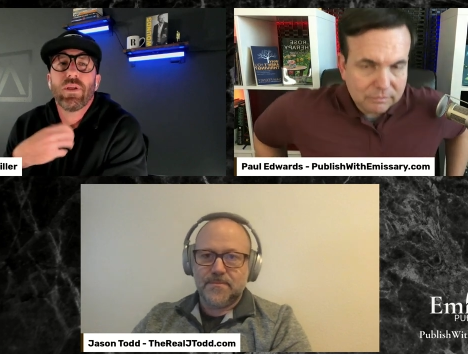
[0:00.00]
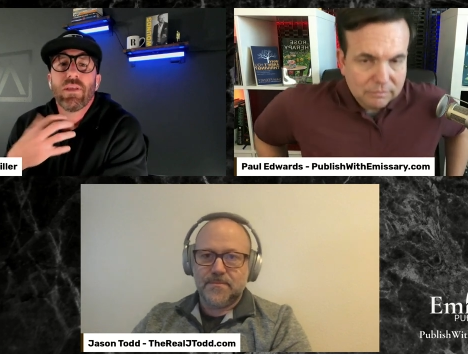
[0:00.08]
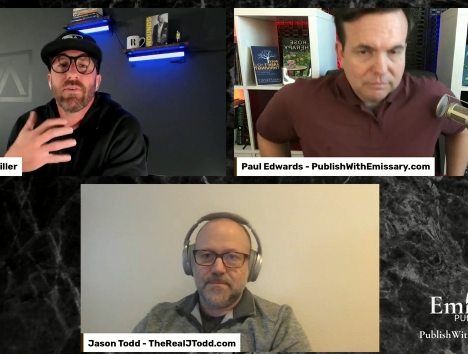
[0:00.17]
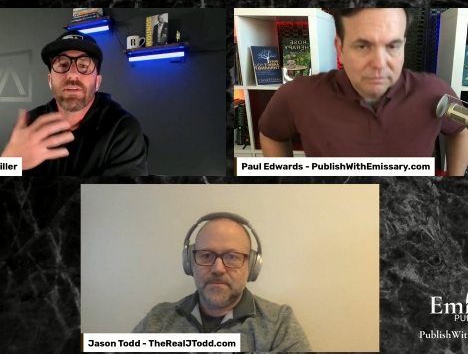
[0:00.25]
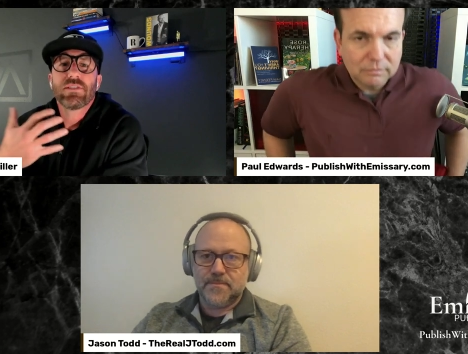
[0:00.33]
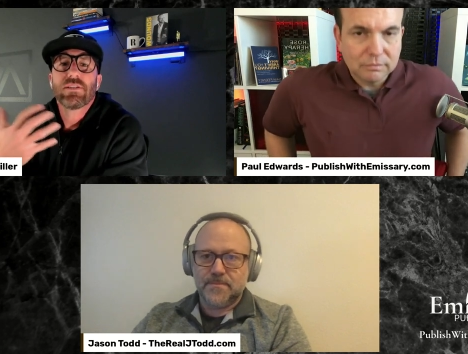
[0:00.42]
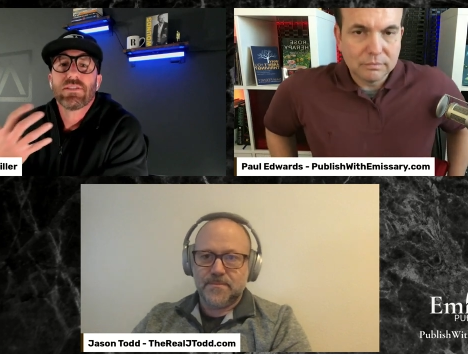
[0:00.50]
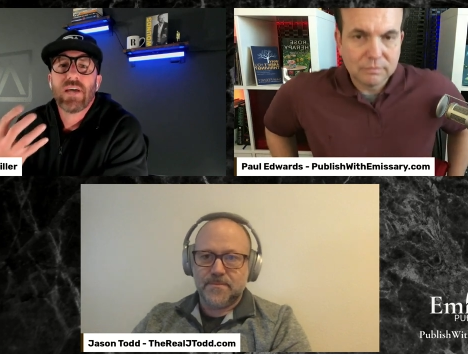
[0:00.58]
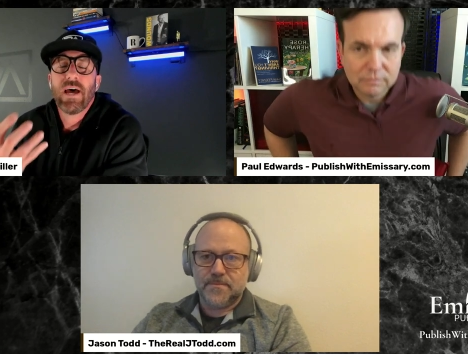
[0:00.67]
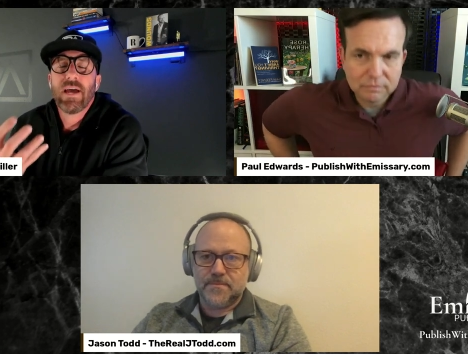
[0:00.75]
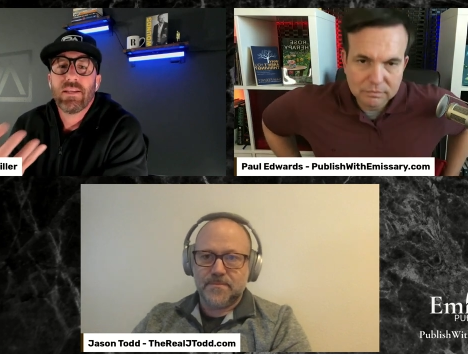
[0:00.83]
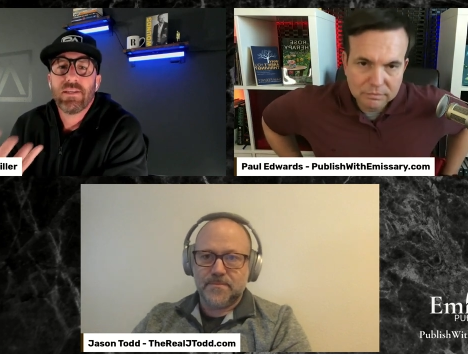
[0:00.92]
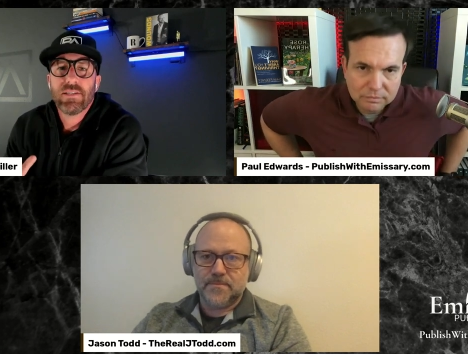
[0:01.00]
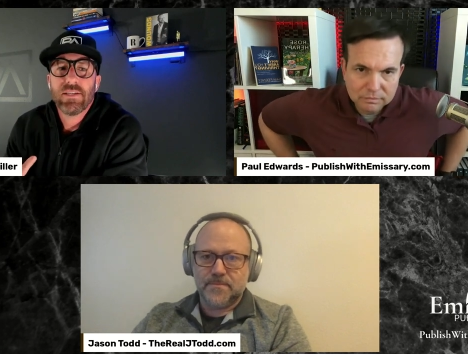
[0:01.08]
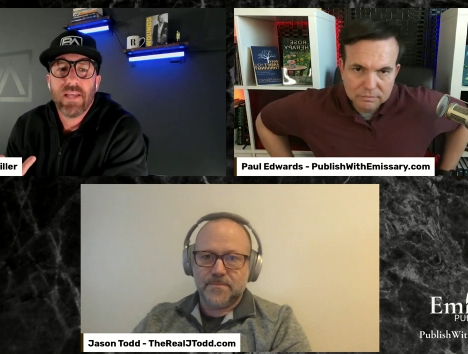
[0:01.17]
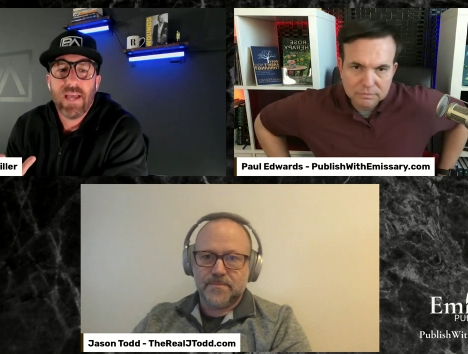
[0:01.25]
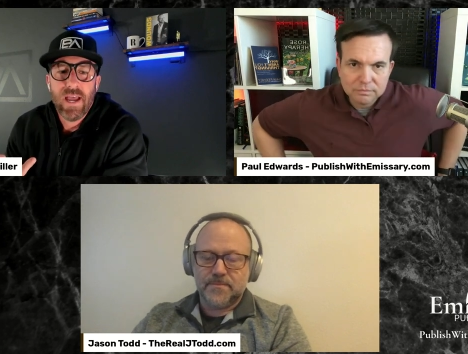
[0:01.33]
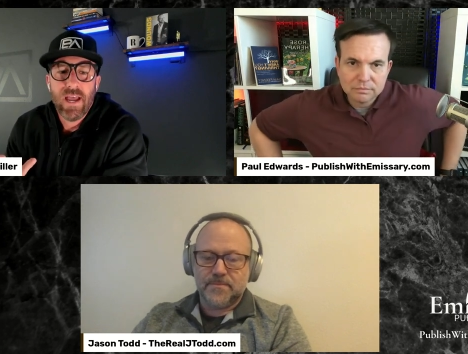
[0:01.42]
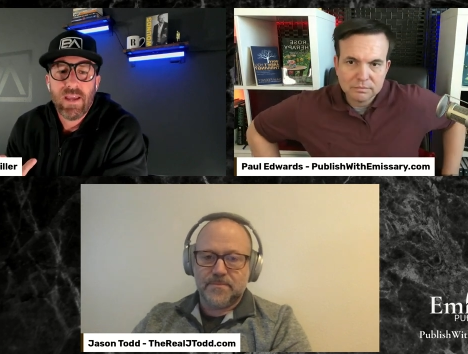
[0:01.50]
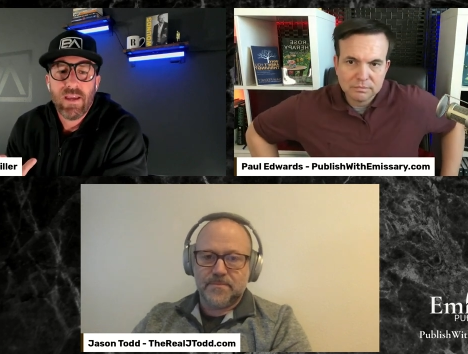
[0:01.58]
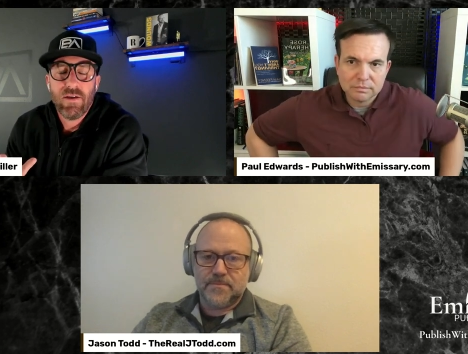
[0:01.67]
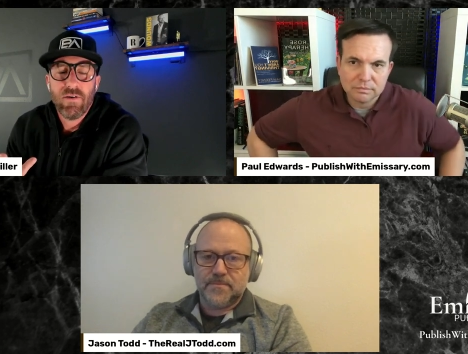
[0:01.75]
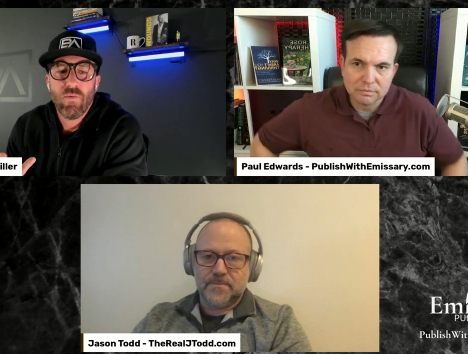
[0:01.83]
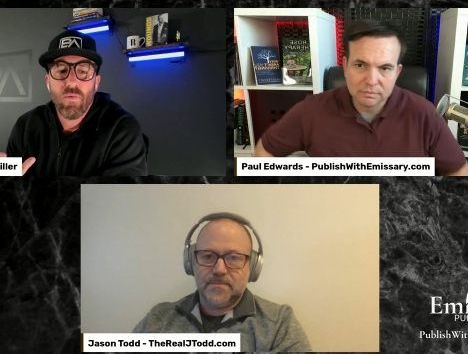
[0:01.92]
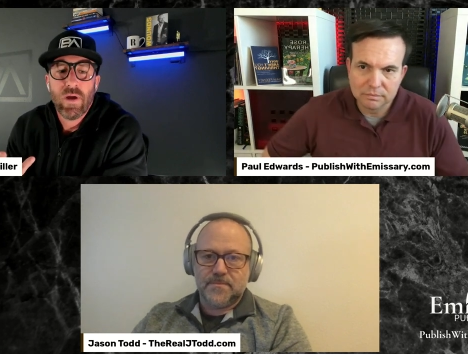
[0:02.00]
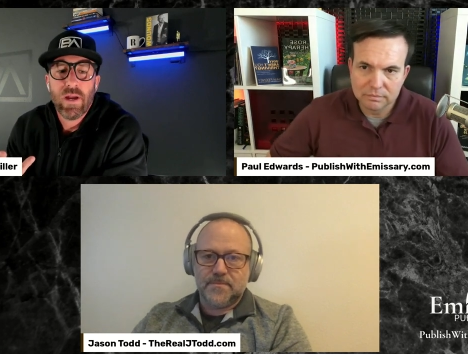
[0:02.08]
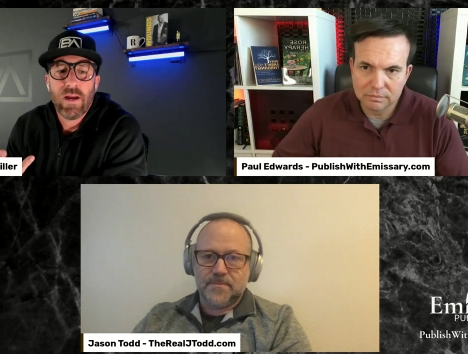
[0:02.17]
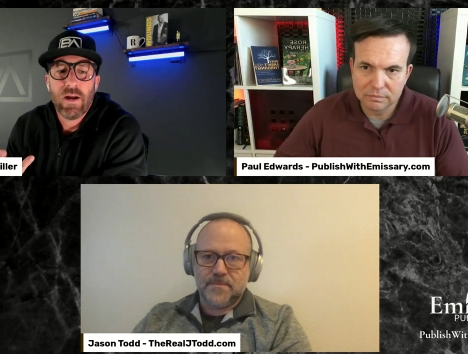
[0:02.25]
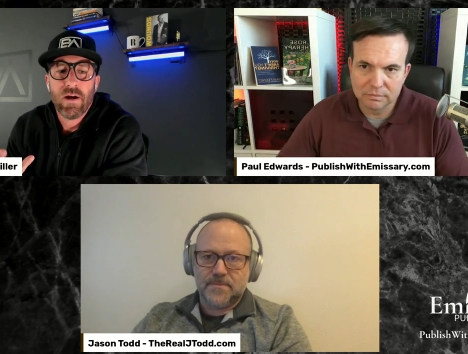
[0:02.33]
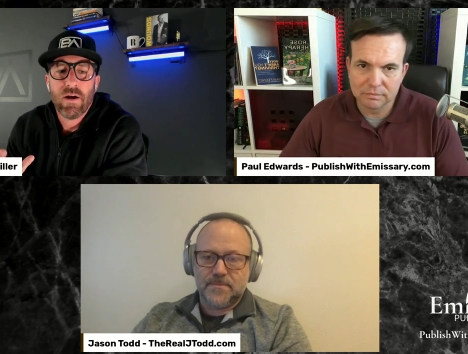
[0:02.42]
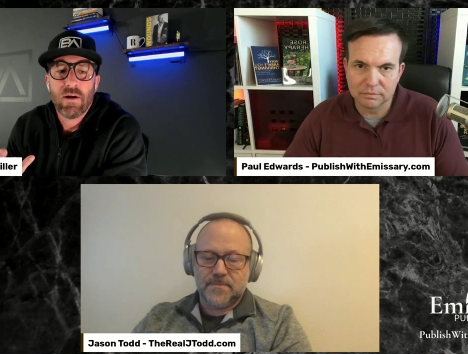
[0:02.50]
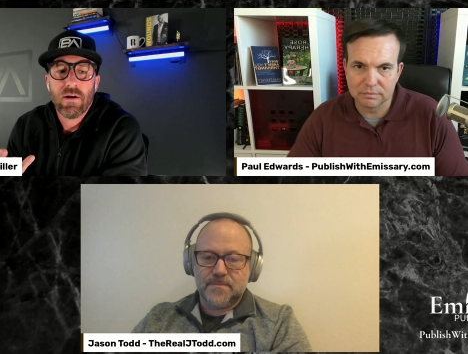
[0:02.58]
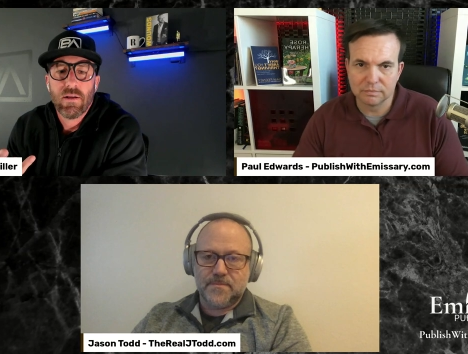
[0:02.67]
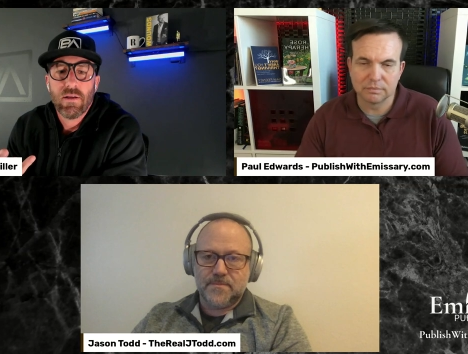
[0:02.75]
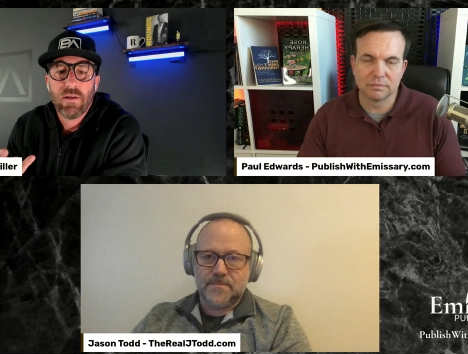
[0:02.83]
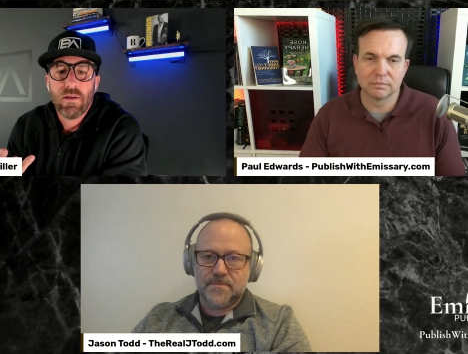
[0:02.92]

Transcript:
Speaker 1: live in a society today where